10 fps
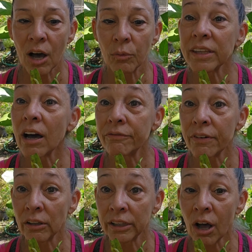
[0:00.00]
without
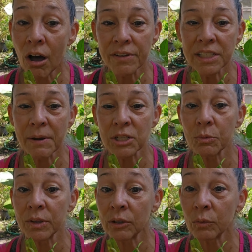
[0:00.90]
falling off, especially
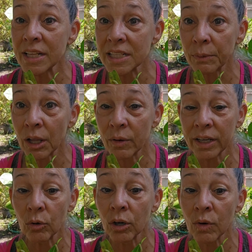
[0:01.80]
when the wind's
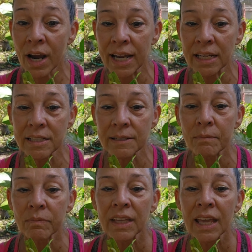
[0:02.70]
blowing or it rains.
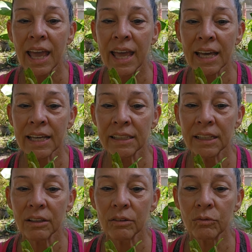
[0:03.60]
And